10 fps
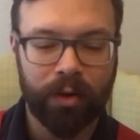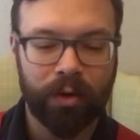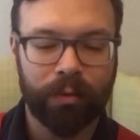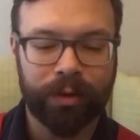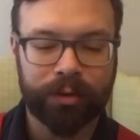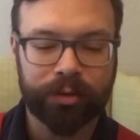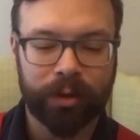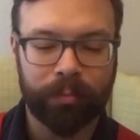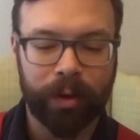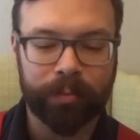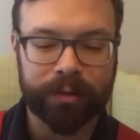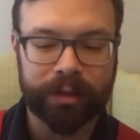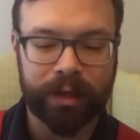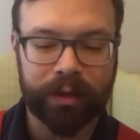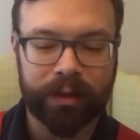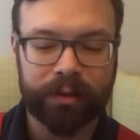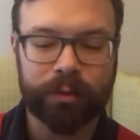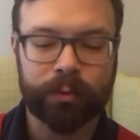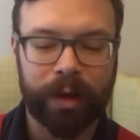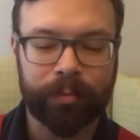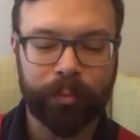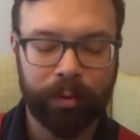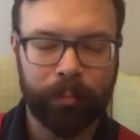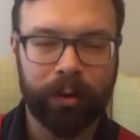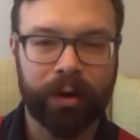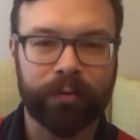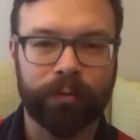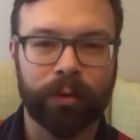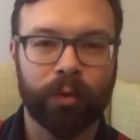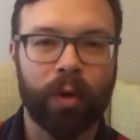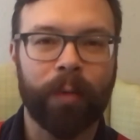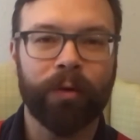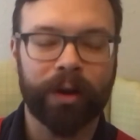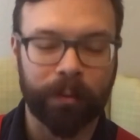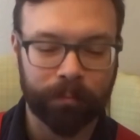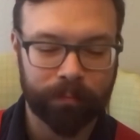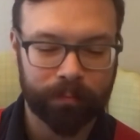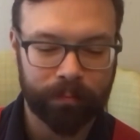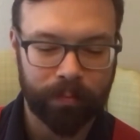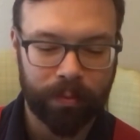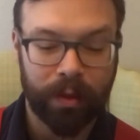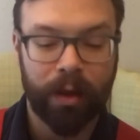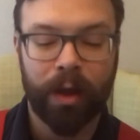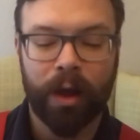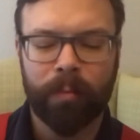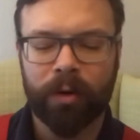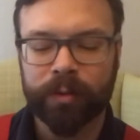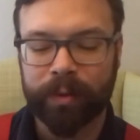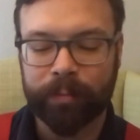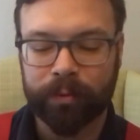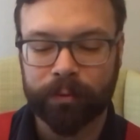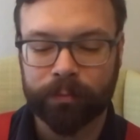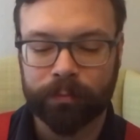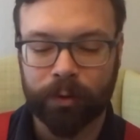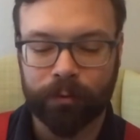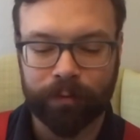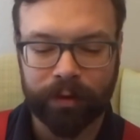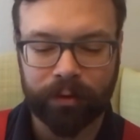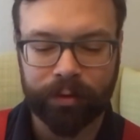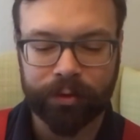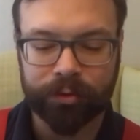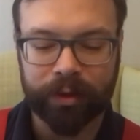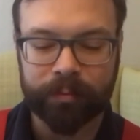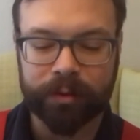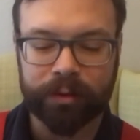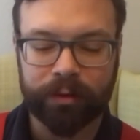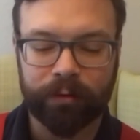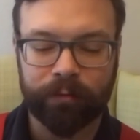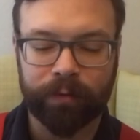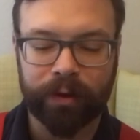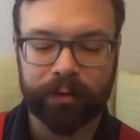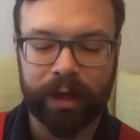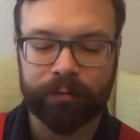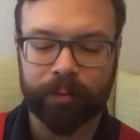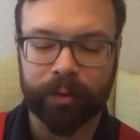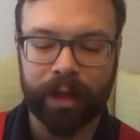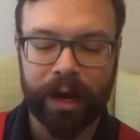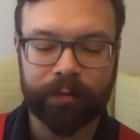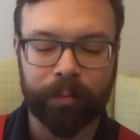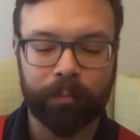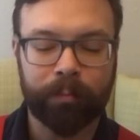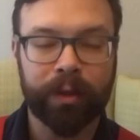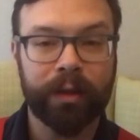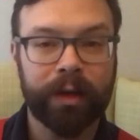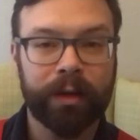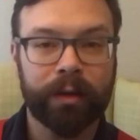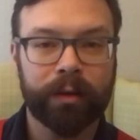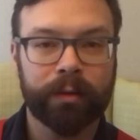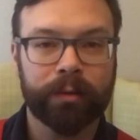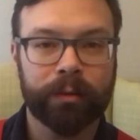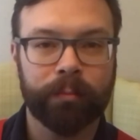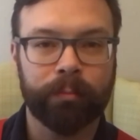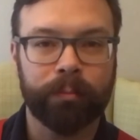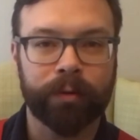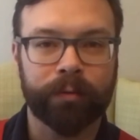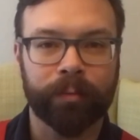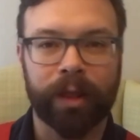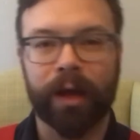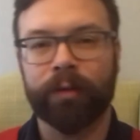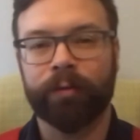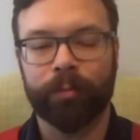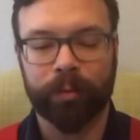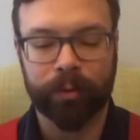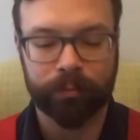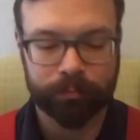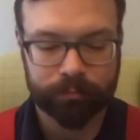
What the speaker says: Or would you jump up and say, "This is what I've been preparing for. I'm ready"? Most people who fail in their dreams fail not from a lack of ability, but from a lack of commitment.